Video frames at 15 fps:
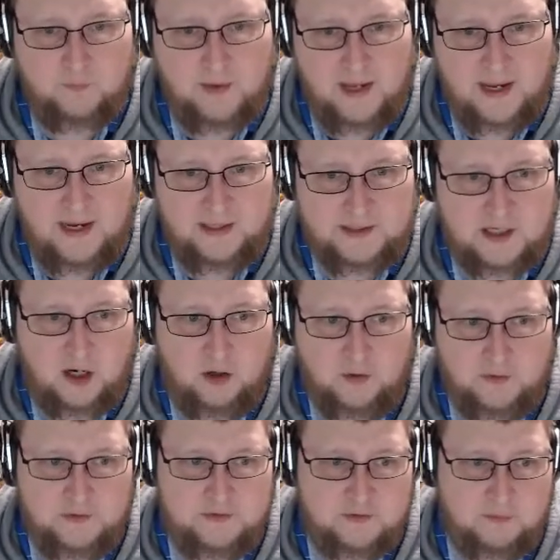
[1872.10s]
had
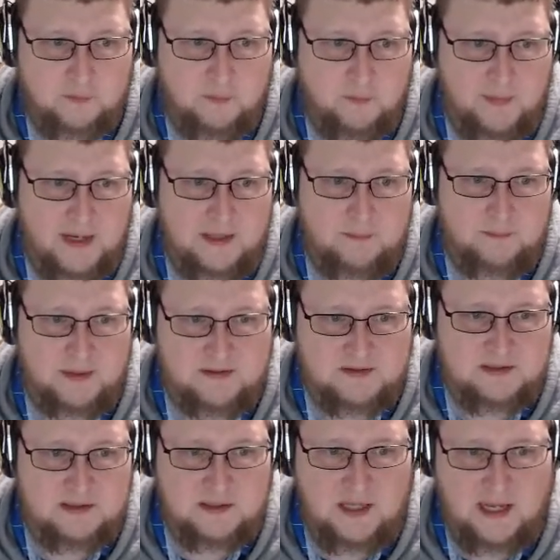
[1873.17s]
Congress made
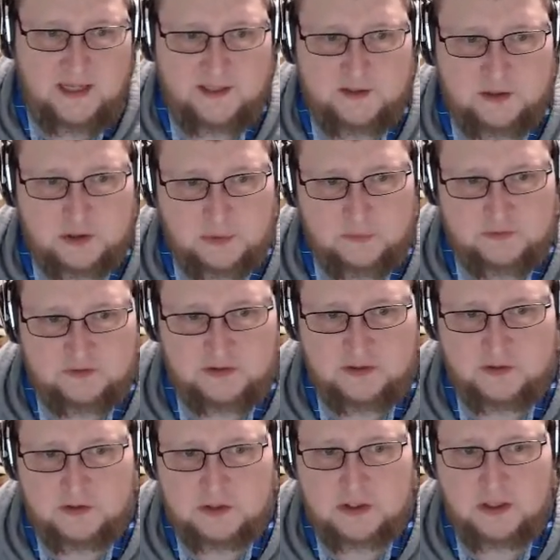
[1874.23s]
minting and
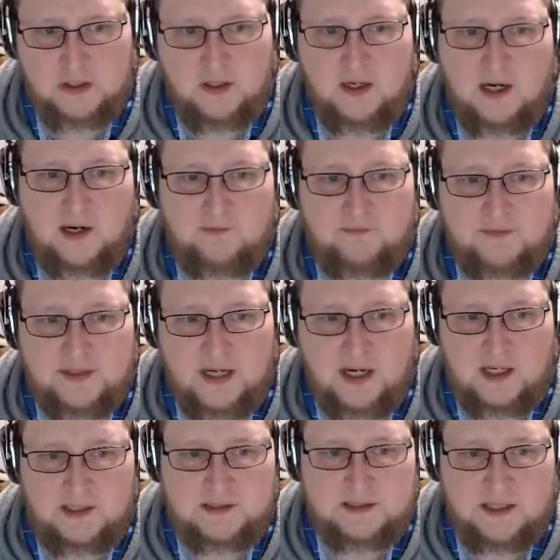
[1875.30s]
usage of
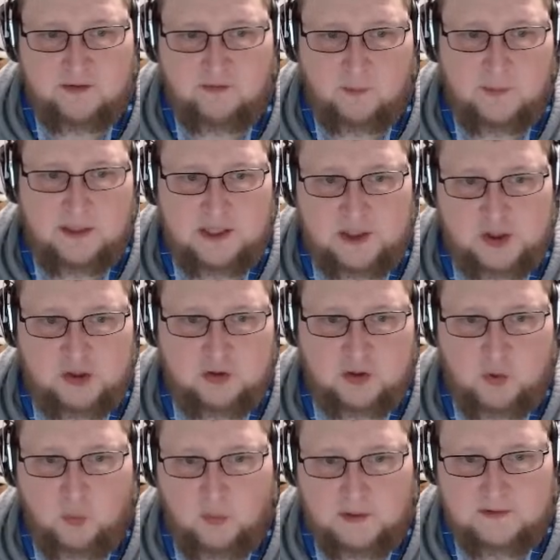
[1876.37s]
non-government issued
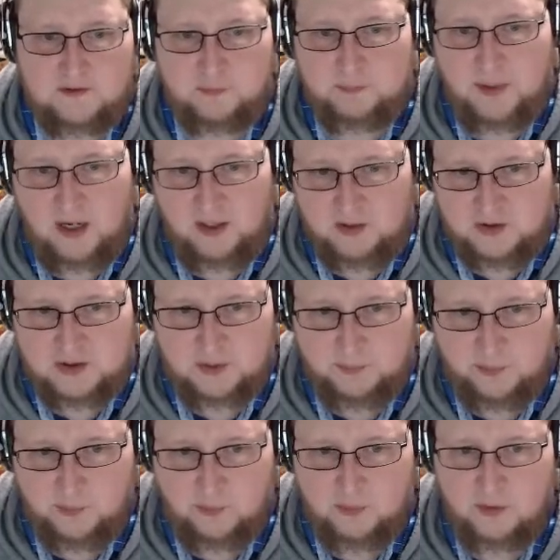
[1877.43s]
coins
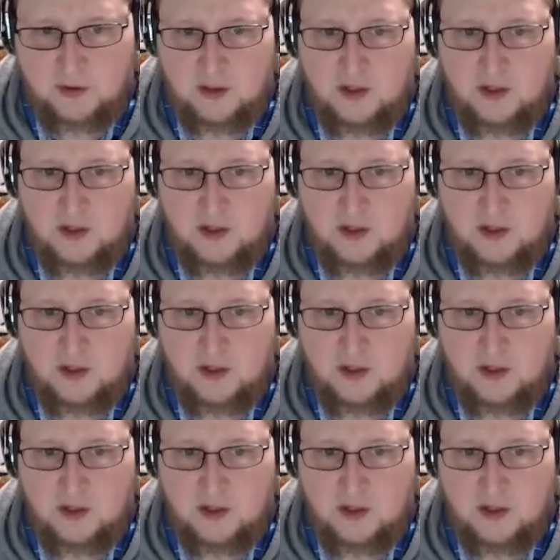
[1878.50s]
punishable